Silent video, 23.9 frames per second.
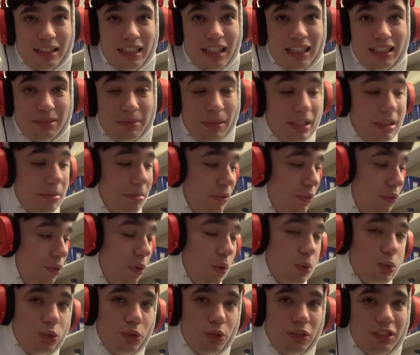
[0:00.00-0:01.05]
that's my number
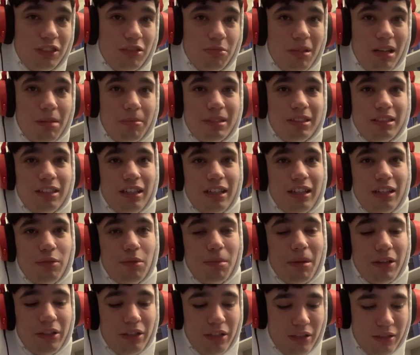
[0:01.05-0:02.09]
4, Judas and the Black Messiah. What
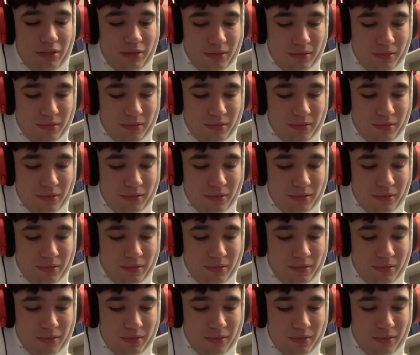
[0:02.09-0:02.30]
about you?